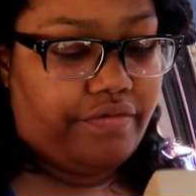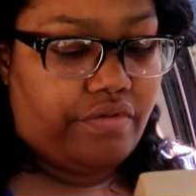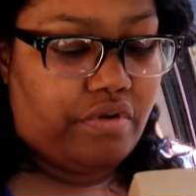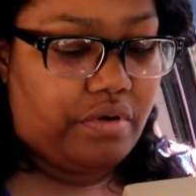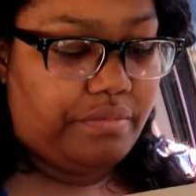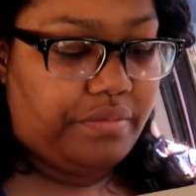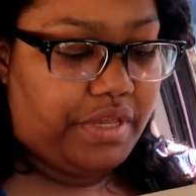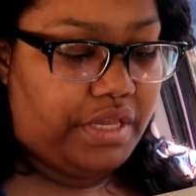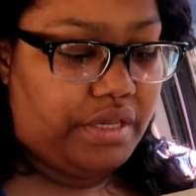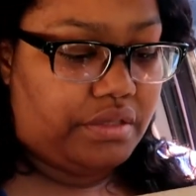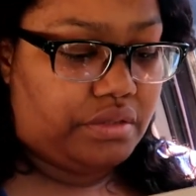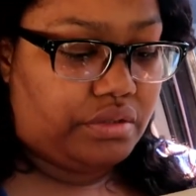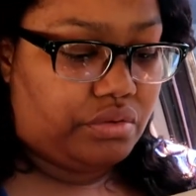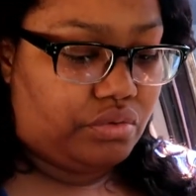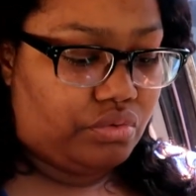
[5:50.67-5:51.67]
for
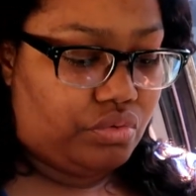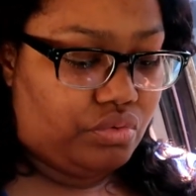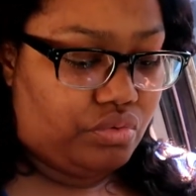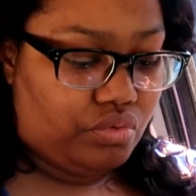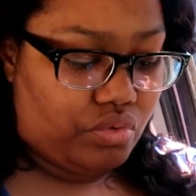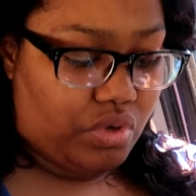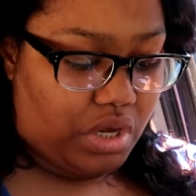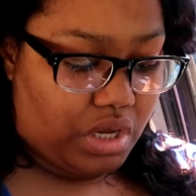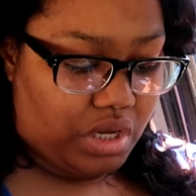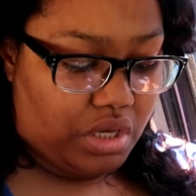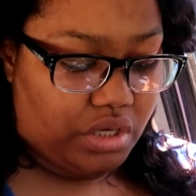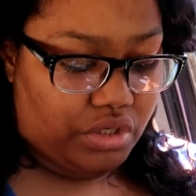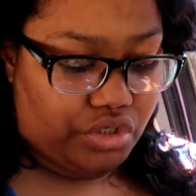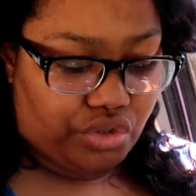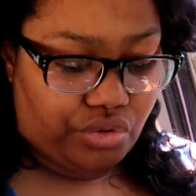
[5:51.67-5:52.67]
me to
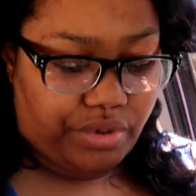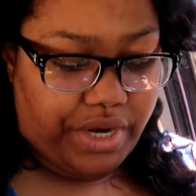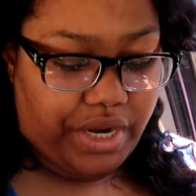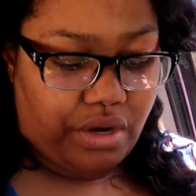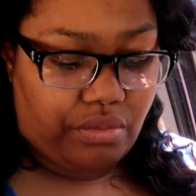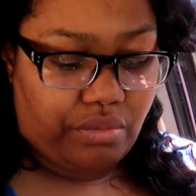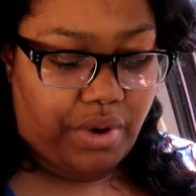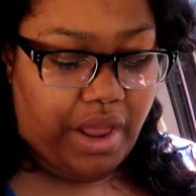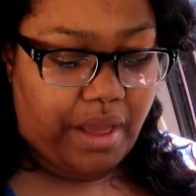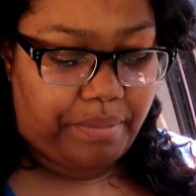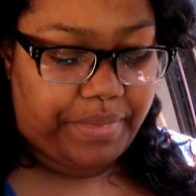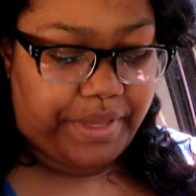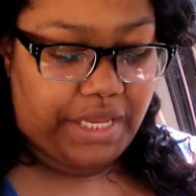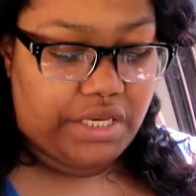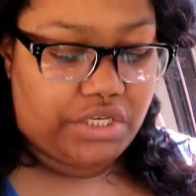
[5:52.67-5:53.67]
uh, shrink
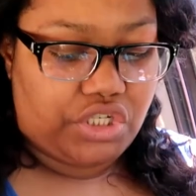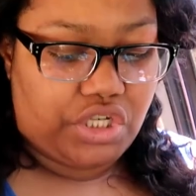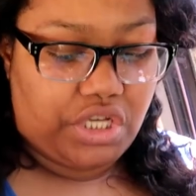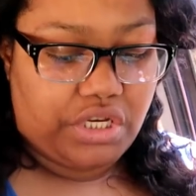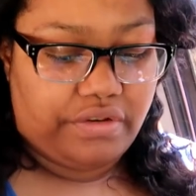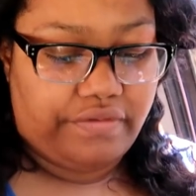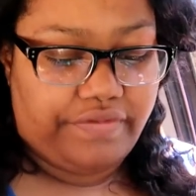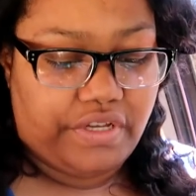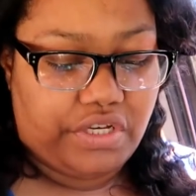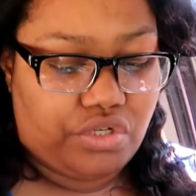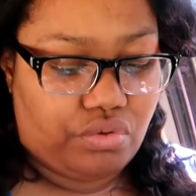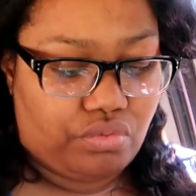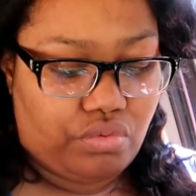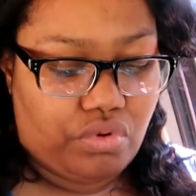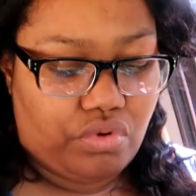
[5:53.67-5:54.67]
wrap each
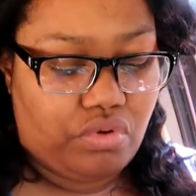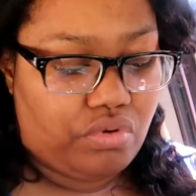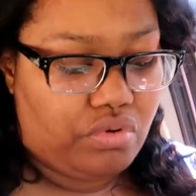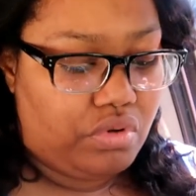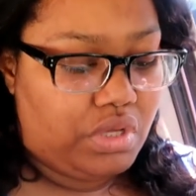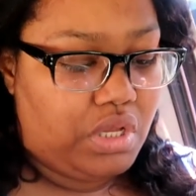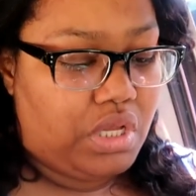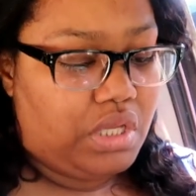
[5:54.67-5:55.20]
individual